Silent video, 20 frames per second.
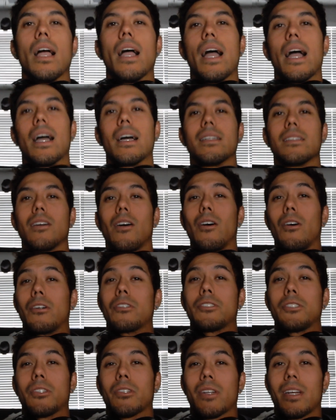And
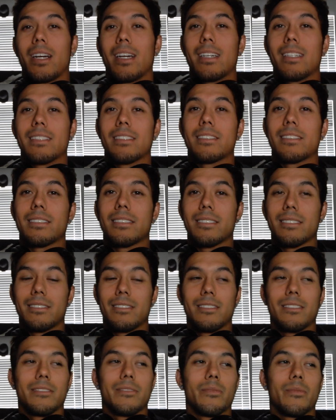also guys,
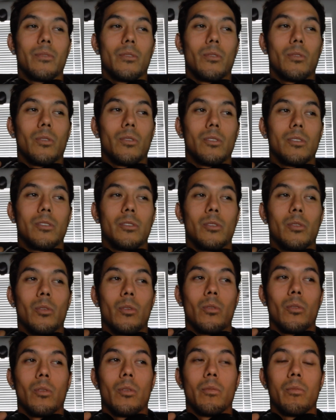
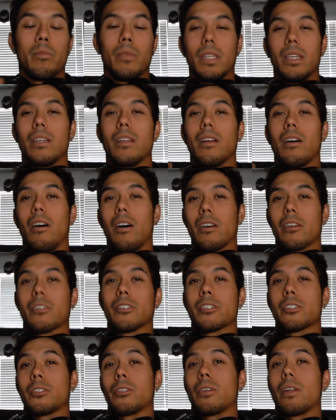me and
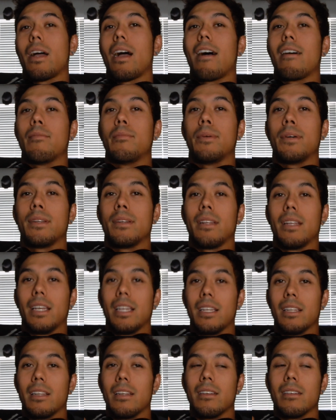Autoextrude have been
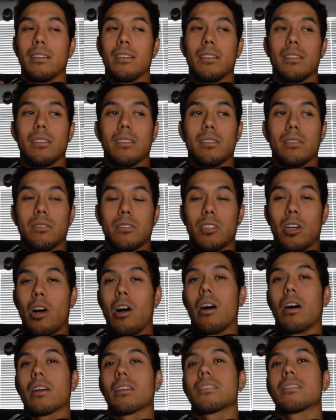in
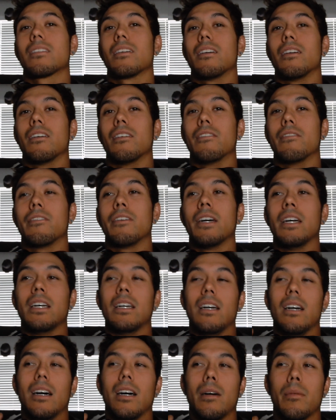talks of
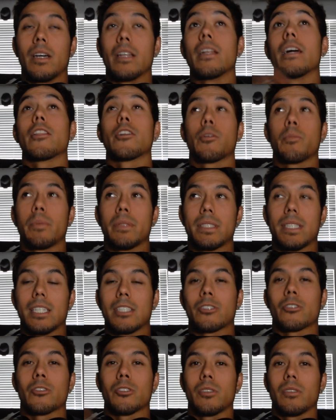another
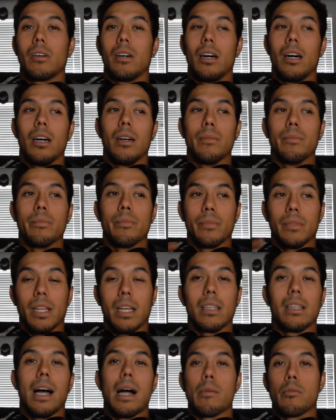potential
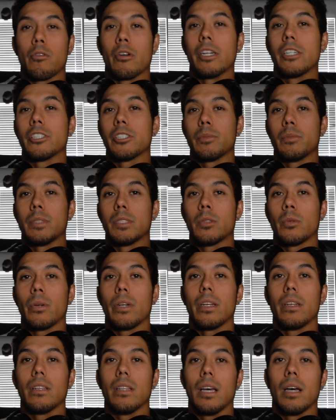collaboration
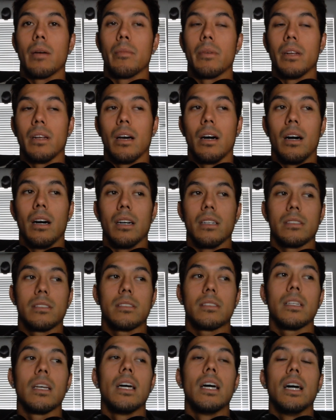between them and
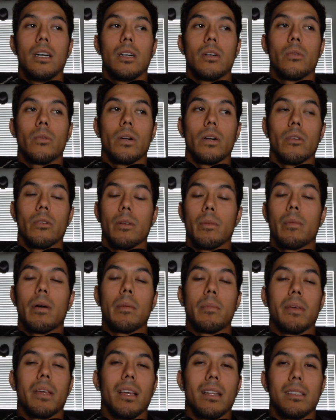us, where we
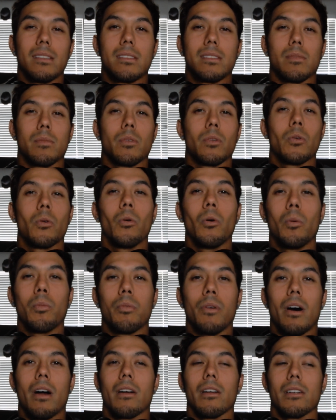might be getting some cool
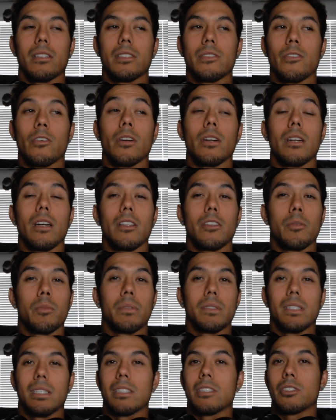products for another
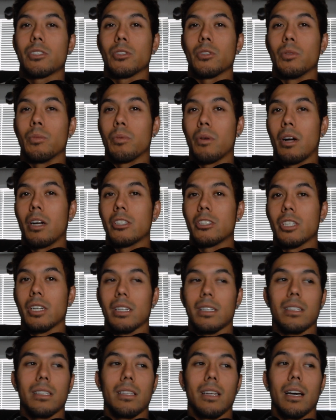potential
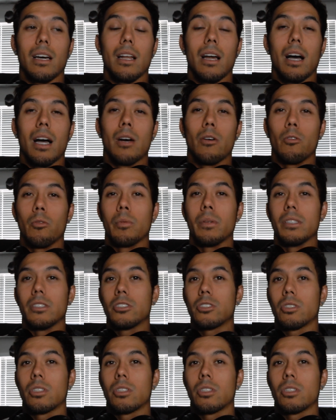project that I will be